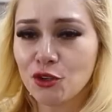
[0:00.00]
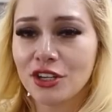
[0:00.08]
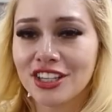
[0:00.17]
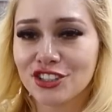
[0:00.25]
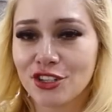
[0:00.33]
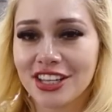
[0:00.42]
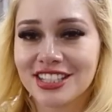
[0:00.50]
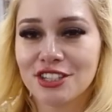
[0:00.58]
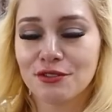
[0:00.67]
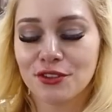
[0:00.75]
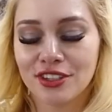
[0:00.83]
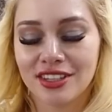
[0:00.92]
Okay, so that's
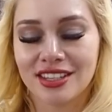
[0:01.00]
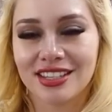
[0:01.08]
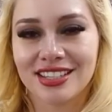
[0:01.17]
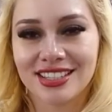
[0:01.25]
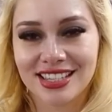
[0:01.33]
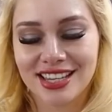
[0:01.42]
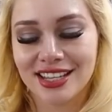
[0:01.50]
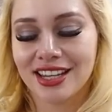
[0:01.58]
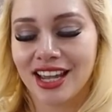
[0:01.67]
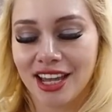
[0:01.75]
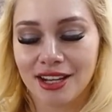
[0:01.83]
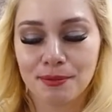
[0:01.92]
it for the seat
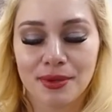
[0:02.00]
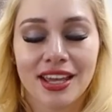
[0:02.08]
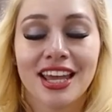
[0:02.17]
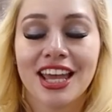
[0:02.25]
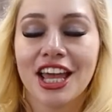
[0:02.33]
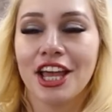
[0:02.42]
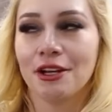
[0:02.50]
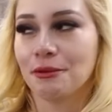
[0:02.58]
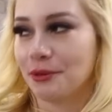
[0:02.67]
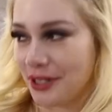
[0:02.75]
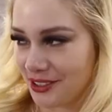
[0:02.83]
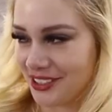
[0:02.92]
gap.
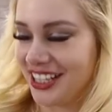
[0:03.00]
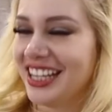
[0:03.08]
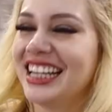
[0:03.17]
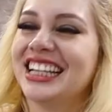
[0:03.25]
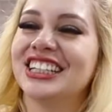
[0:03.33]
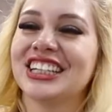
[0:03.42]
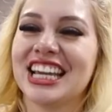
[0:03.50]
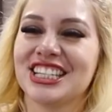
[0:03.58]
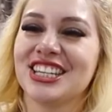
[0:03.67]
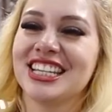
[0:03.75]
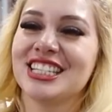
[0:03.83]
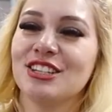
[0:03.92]
Wow. Okay,
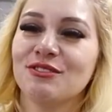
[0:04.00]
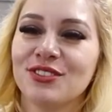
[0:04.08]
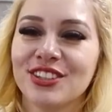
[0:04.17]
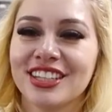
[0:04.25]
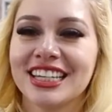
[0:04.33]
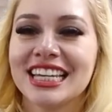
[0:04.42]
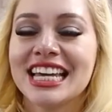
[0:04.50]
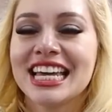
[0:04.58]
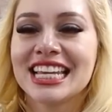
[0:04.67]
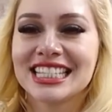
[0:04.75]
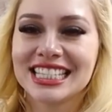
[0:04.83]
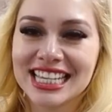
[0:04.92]
so that's it for the
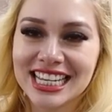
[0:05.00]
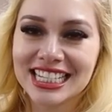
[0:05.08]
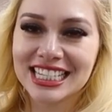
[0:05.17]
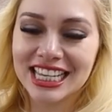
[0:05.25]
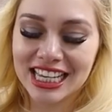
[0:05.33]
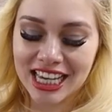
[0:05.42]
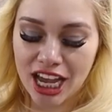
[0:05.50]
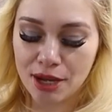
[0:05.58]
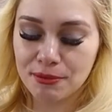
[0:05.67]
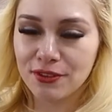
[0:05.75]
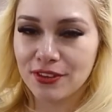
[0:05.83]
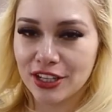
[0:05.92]
seat
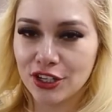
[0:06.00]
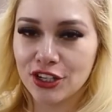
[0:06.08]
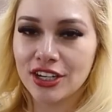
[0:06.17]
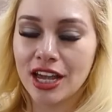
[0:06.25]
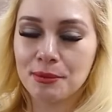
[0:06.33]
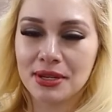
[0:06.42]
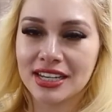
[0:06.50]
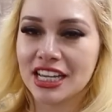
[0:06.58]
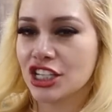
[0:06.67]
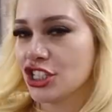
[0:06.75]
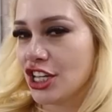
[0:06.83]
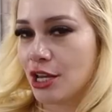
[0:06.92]
gap filler. I mean,
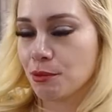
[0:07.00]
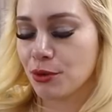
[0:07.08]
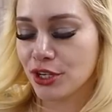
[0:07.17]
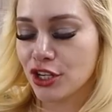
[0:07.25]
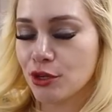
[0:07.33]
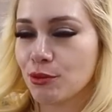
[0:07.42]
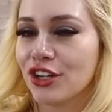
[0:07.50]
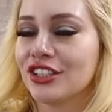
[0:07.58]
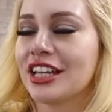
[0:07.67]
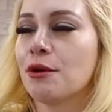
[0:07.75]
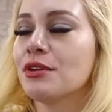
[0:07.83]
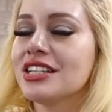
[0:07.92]
it's a pretty good
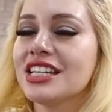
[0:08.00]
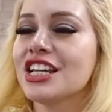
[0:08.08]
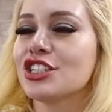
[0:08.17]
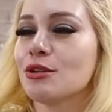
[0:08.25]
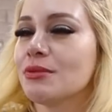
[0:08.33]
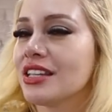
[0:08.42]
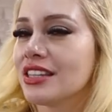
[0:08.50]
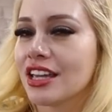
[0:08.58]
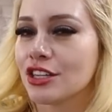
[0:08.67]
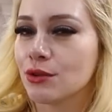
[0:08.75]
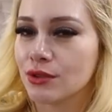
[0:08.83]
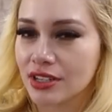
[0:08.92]
product. I wouldn't say it's something
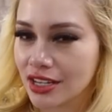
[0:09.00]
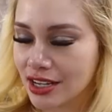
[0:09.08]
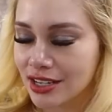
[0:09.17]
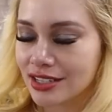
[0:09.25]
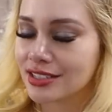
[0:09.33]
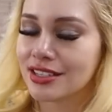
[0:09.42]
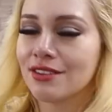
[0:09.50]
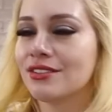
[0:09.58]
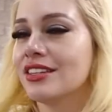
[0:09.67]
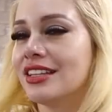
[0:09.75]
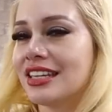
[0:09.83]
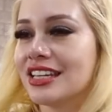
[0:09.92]
that you need, it
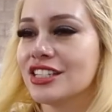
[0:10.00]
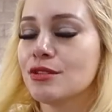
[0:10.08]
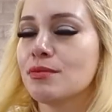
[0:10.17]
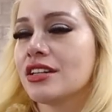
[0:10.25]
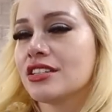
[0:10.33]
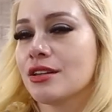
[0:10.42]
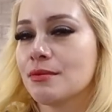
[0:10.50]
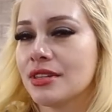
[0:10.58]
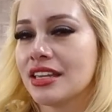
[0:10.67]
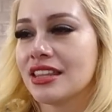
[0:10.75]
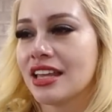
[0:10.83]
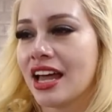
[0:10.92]
definitely isn't, but it's
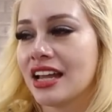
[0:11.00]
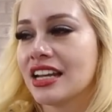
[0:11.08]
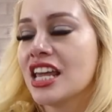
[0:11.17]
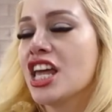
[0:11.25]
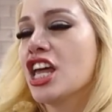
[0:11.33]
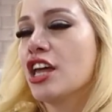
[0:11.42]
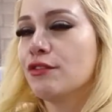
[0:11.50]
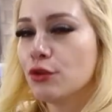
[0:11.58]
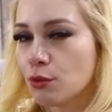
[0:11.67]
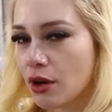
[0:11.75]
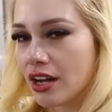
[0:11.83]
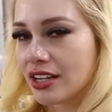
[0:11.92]
something that if
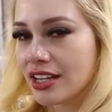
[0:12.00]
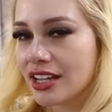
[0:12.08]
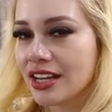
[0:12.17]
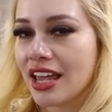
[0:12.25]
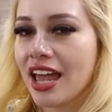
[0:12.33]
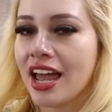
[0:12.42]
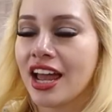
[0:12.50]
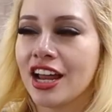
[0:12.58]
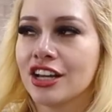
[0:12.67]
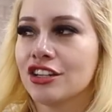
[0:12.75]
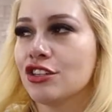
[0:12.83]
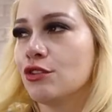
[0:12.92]
you wanted
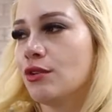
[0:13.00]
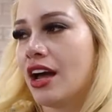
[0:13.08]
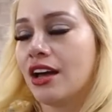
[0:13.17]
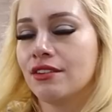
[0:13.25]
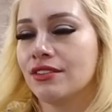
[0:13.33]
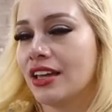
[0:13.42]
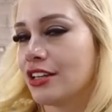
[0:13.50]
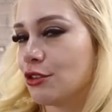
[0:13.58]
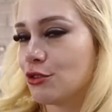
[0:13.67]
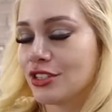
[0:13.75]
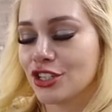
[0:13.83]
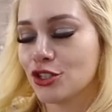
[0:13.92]
and you have like
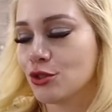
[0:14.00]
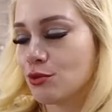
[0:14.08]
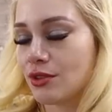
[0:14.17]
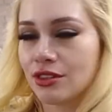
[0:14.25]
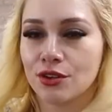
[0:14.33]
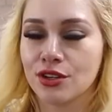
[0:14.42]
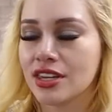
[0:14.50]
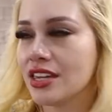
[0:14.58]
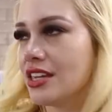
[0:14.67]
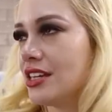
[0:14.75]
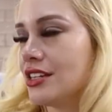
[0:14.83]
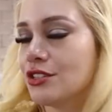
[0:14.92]
those issues with your
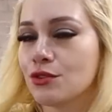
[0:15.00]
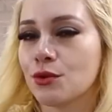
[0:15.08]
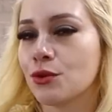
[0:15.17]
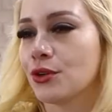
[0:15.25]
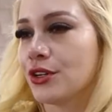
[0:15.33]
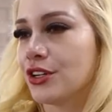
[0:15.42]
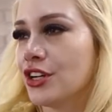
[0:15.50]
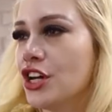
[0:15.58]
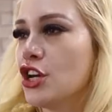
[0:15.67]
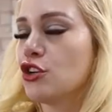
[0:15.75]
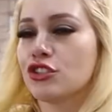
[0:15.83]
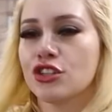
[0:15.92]
keys or
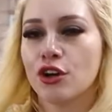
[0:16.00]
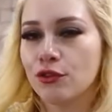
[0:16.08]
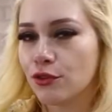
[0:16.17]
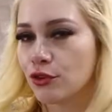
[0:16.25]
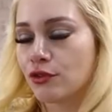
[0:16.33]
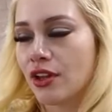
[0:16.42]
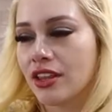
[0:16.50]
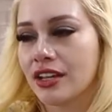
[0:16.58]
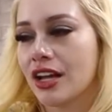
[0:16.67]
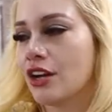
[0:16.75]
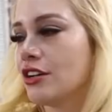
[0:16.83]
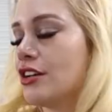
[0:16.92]
your cell phone
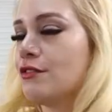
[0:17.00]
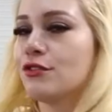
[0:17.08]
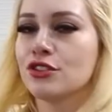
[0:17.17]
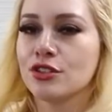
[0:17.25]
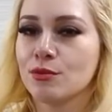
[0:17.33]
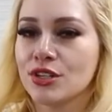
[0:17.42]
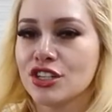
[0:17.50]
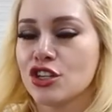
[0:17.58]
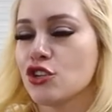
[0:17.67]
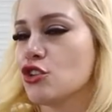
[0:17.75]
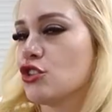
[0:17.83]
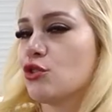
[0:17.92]
falling out, and then for some
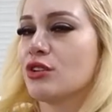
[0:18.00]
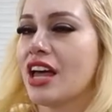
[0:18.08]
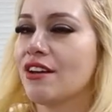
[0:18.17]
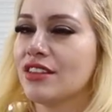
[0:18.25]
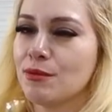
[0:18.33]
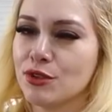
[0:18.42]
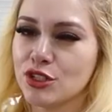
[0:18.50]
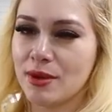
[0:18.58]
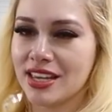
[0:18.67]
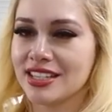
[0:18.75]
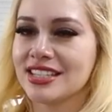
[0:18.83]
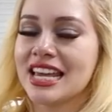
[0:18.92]
reason you just don't have that much
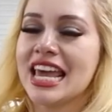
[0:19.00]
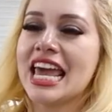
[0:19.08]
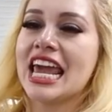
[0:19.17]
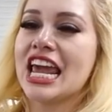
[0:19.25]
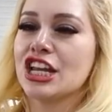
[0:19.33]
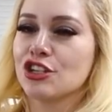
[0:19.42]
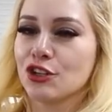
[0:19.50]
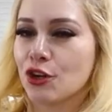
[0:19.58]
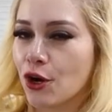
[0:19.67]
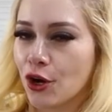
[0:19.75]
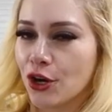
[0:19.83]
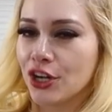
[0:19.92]
space in your
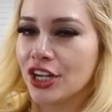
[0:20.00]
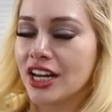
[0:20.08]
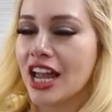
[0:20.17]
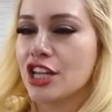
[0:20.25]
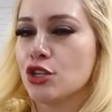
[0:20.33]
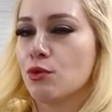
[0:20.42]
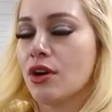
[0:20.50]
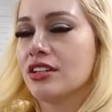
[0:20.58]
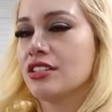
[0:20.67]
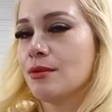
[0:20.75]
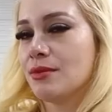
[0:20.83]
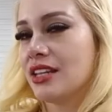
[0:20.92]
car and you
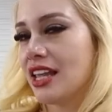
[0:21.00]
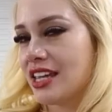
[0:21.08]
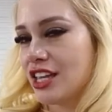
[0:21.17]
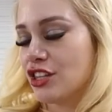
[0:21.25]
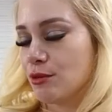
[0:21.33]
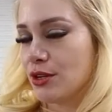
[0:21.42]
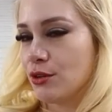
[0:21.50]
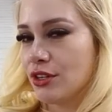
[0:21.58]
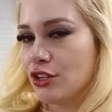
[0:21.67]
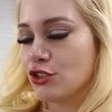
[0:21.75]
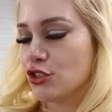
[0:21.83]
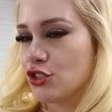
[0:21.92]
want something like in the middle
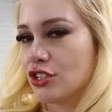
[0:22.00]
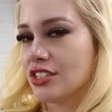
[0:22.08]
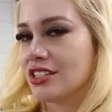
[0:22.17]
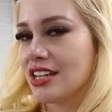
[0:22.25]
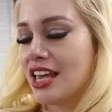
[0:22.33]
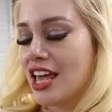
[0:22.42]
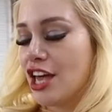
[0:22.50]
there to just